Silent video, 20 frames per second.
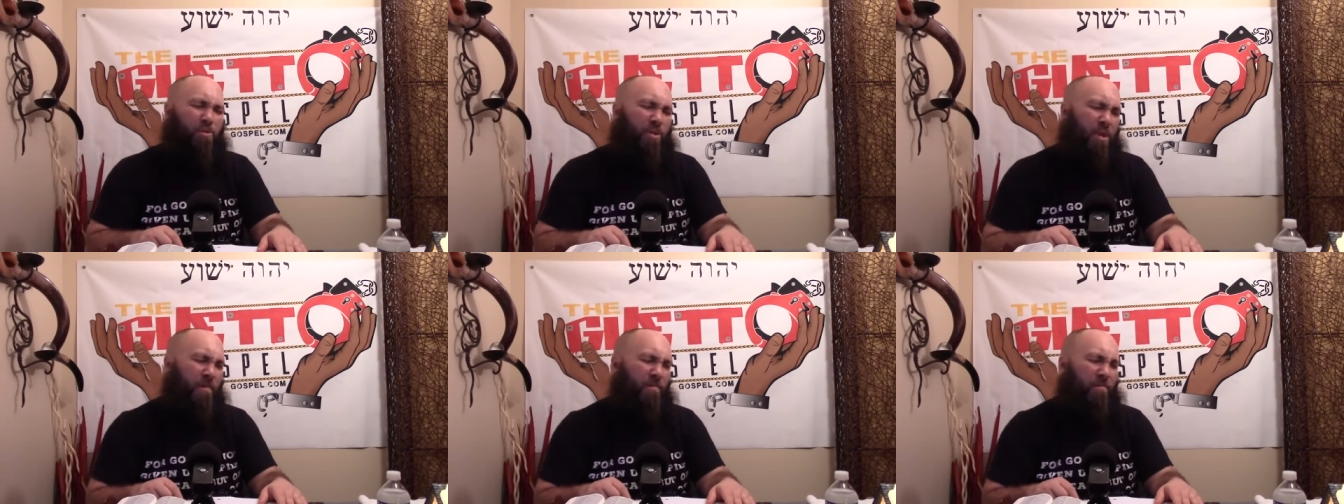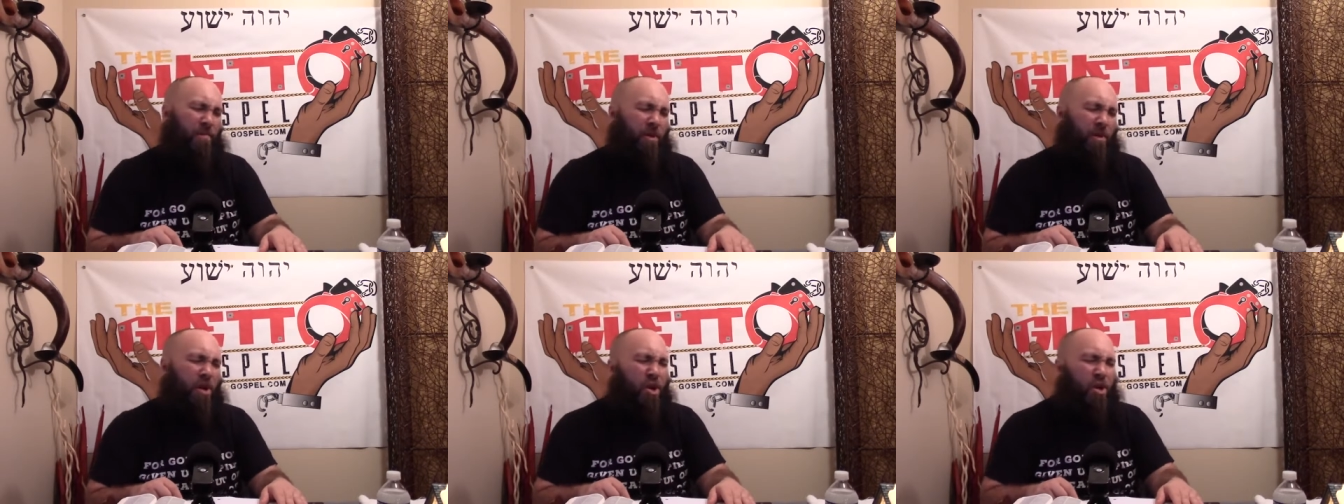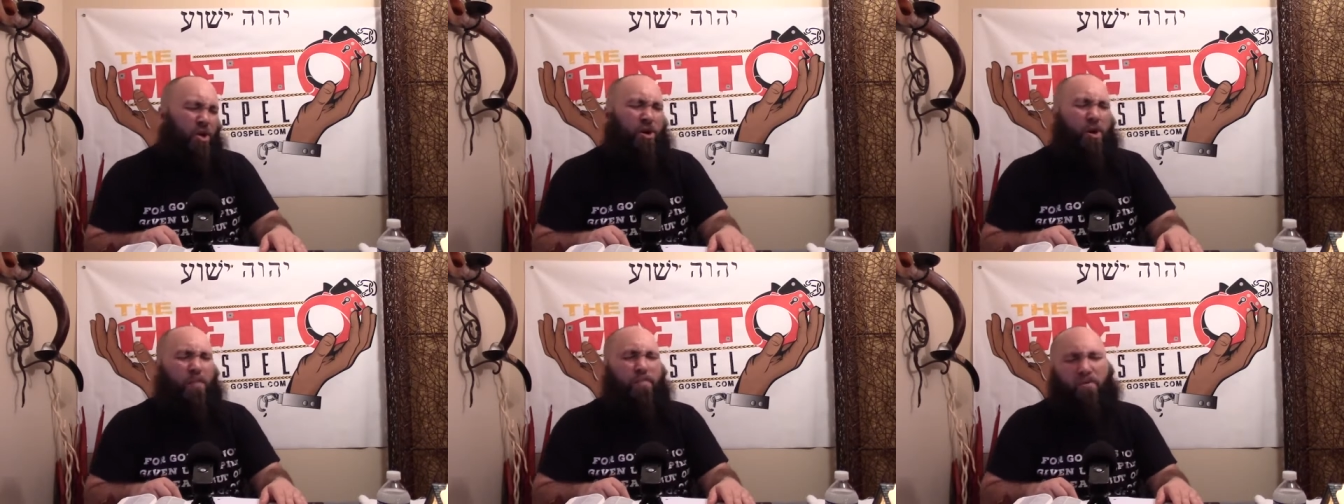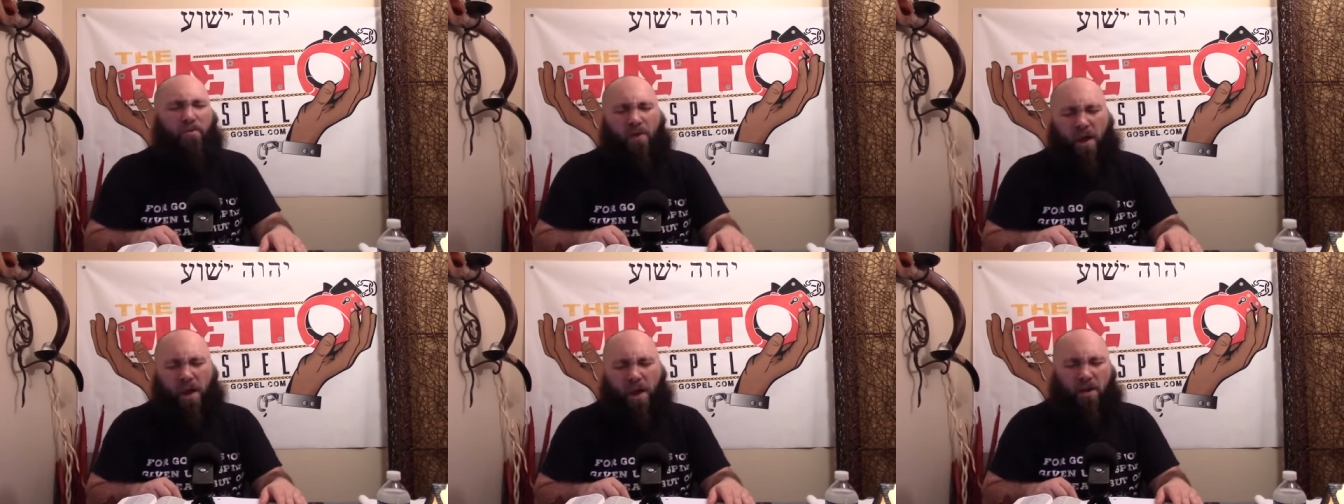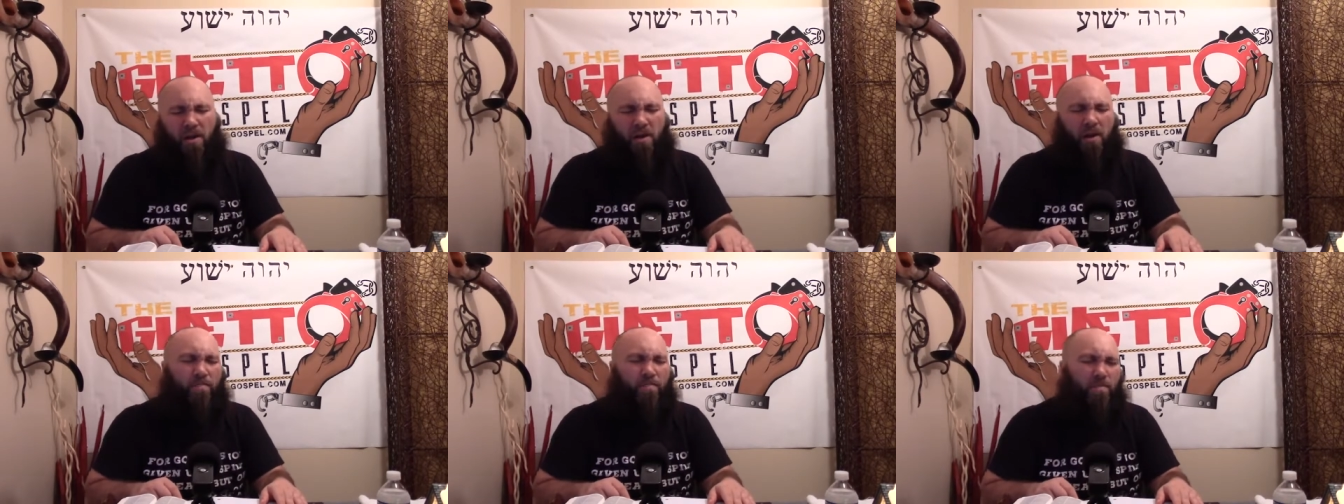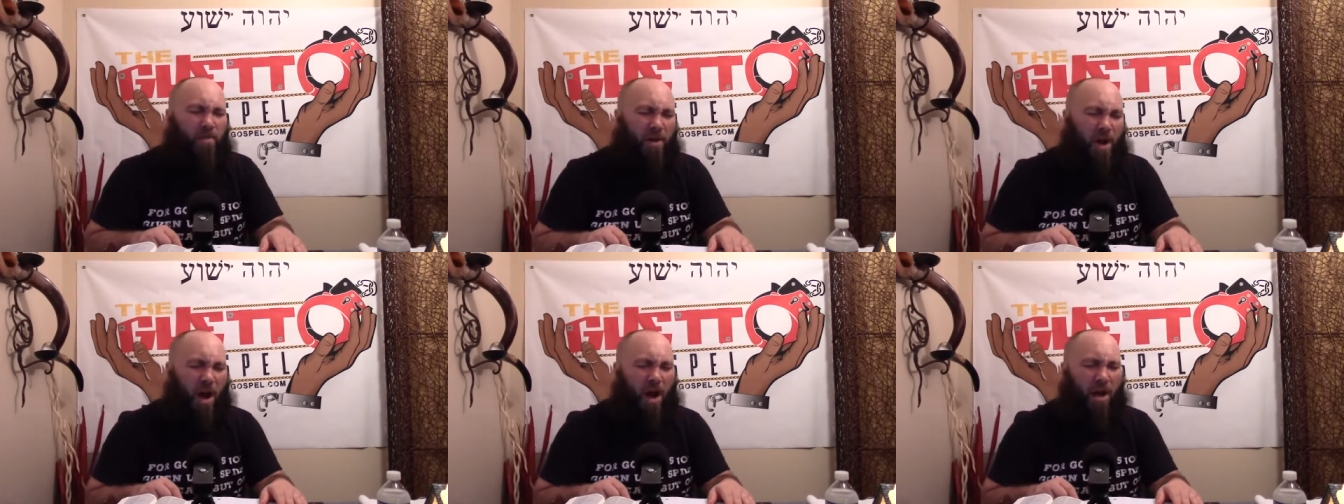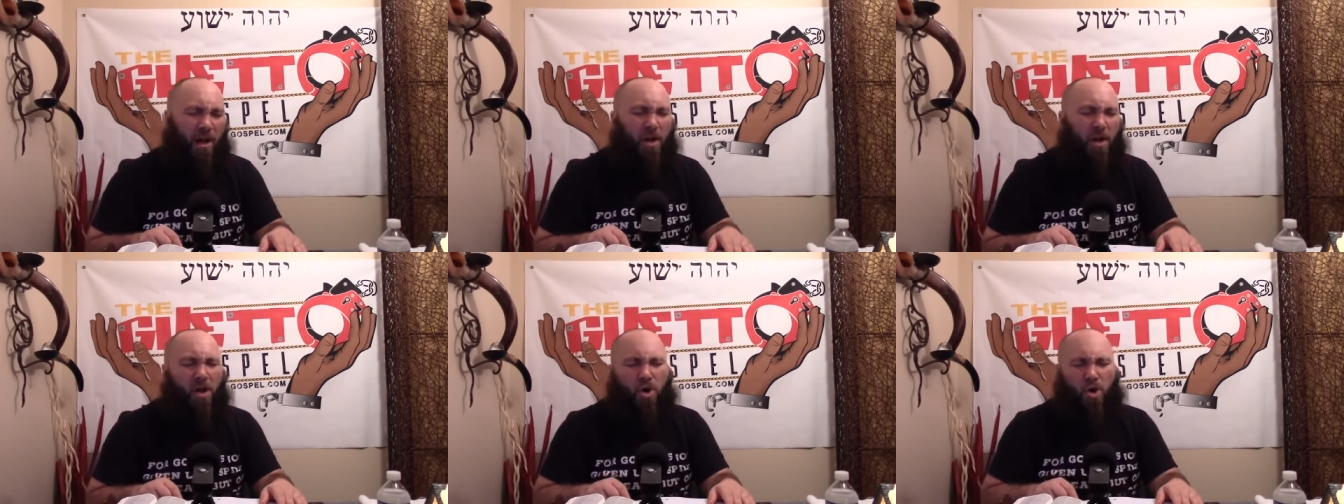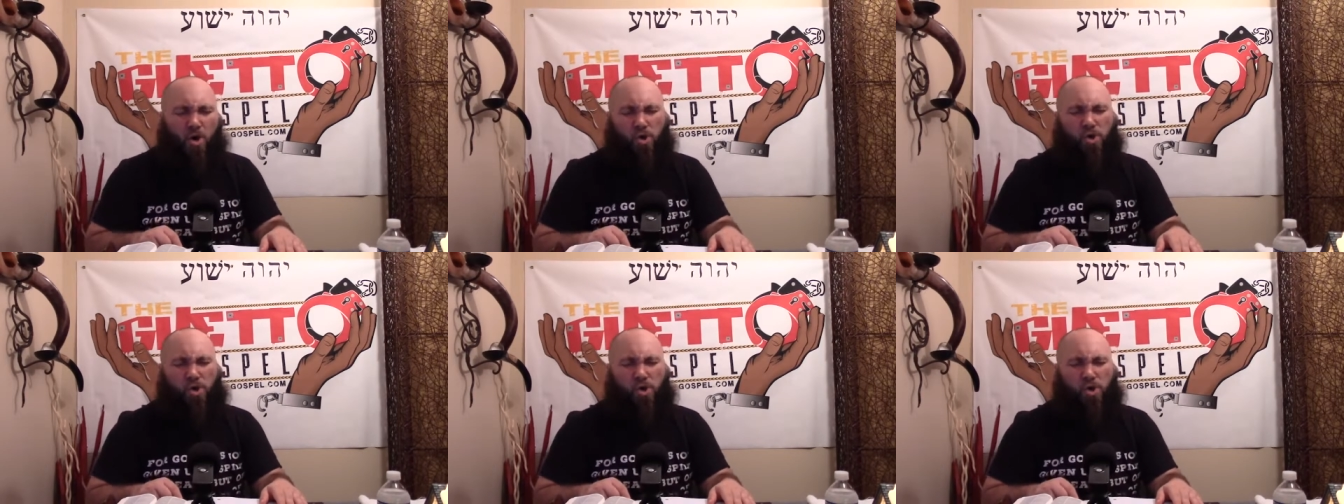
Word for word: seven, number eight, number nine,